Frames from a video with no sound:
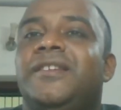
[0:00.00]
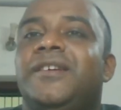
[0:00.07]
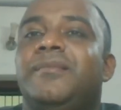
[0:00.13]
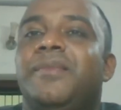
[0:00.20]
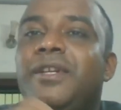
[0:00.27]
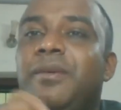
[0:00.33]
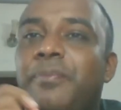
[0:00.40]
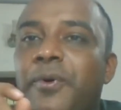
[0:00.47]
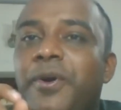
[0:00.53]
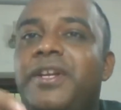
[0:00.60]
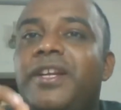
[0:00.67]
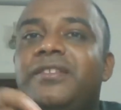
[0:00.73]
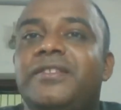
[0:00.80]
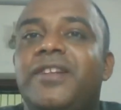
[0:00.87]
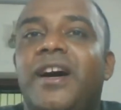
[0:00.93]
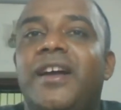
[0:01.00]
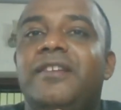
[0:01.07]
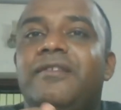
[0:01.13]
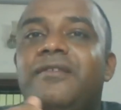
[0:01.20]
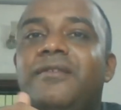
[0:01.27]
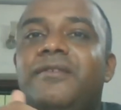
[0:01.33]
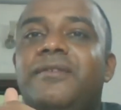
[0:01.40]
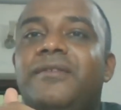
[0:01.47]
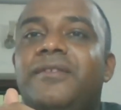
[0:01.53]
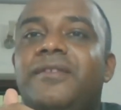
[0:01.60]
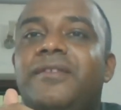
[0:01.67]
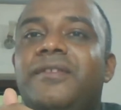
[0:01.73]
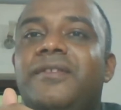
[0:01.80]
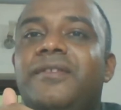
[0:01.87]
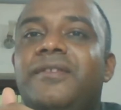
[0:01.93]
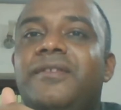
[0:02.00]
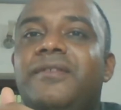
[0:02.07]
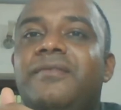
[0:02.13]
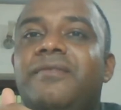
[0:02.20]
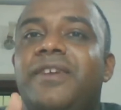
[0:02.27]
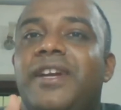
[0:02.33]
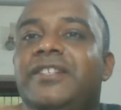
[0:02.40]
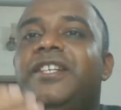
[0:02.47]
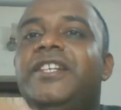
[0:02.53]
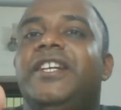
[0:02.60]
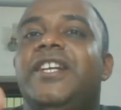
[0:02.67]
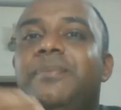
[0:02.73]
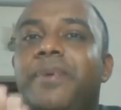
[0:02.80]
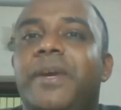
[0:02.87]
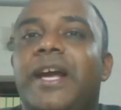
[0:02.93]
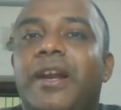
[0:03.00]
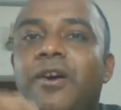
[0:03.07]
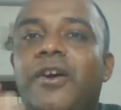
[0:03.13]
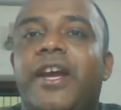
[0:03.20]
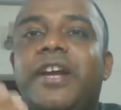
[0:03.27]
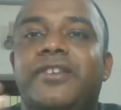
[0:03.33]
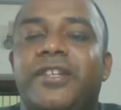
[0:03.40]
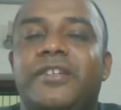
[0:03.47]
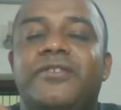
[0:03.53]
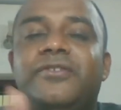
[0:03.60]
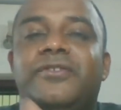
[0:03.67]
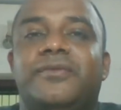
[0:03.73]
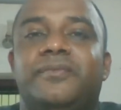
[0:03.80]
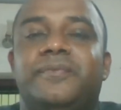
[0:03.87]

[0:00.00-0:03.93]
But the point is that when GDP allocations